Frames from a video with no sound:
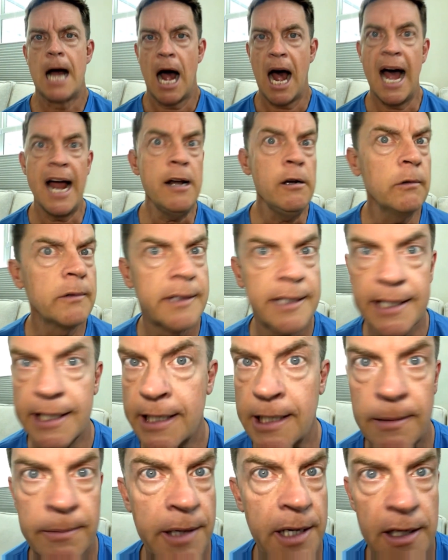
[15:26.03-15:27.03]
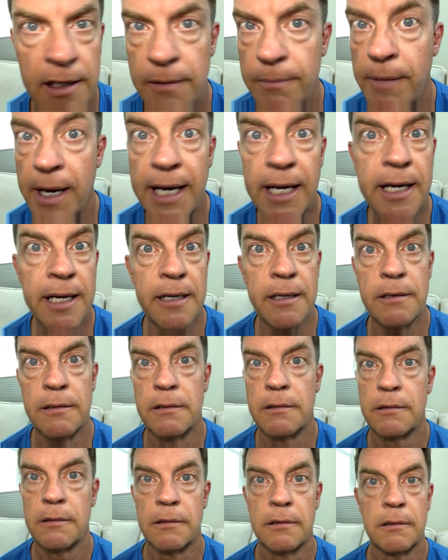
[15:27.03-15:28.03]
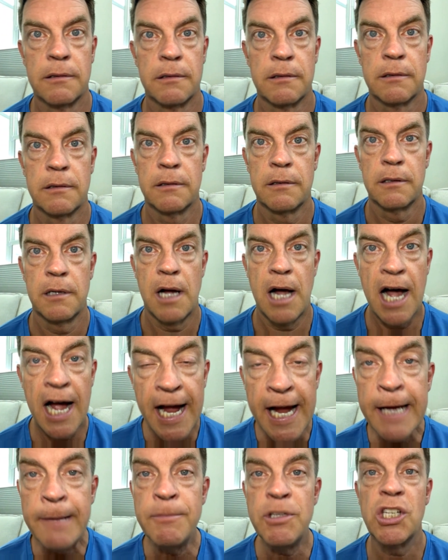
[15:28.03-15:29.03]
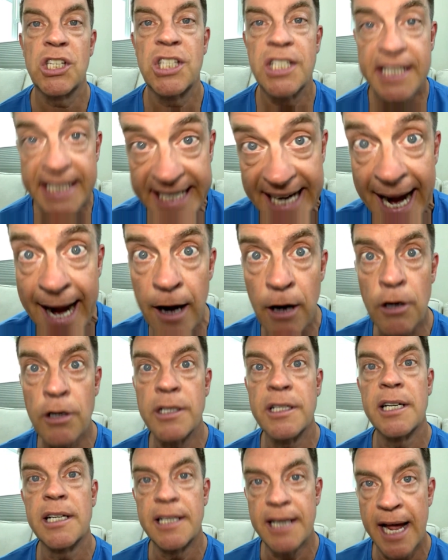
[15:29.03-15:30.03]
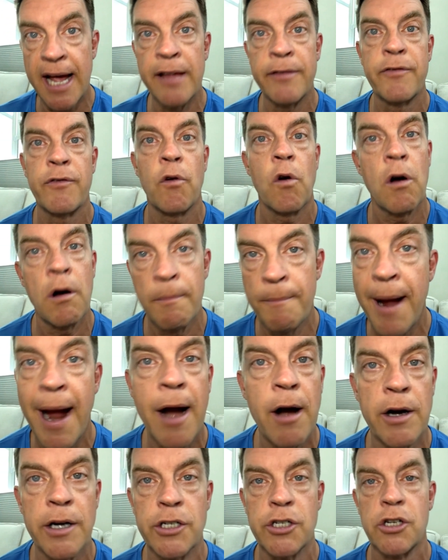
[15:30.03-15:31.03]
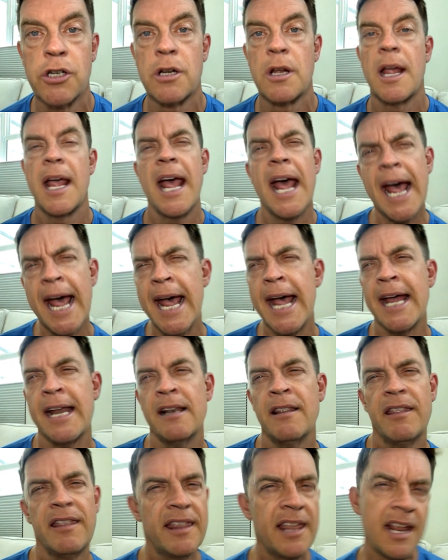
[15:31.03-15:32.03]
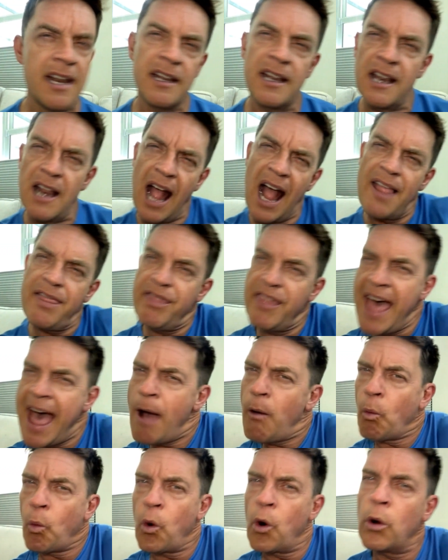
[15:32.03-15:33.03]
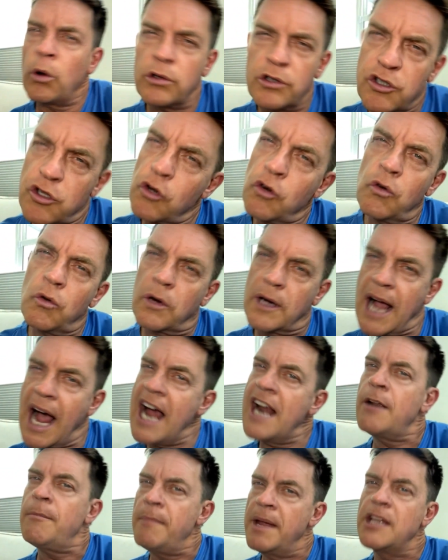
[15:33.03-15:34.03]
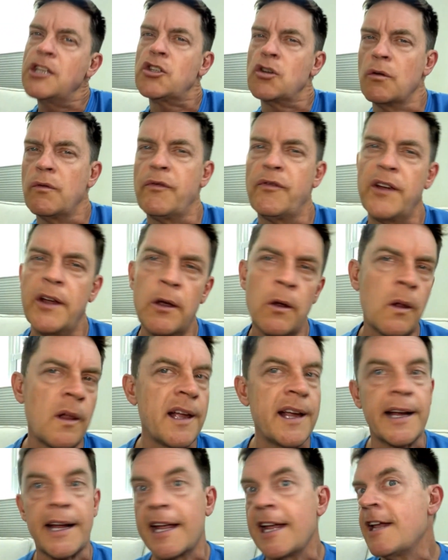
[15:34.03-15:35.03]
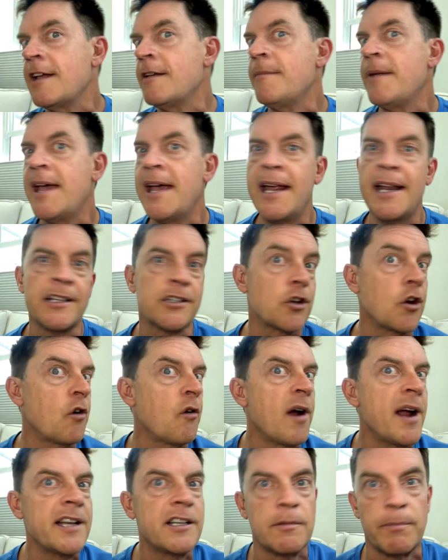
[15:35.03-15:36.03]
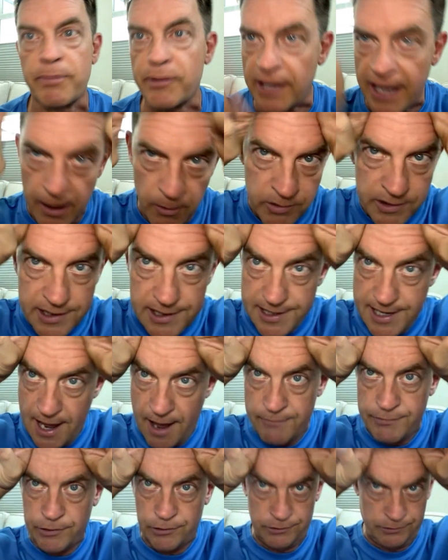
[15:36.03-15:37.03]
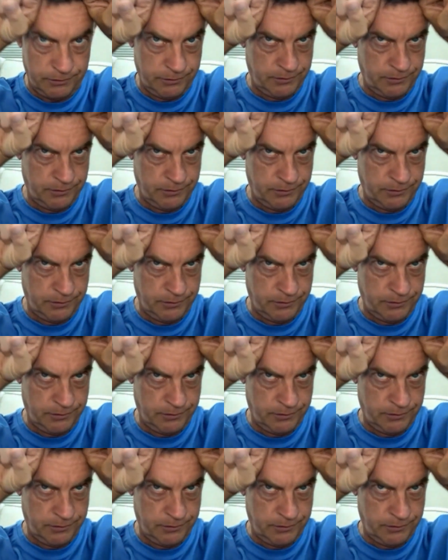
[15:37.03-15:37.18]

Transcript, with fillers: I don't think I'm going to make it. I'm scared to death for our marriage. And that world, too, kind of makes you feel like, hey, man, it's all right to play with the devil.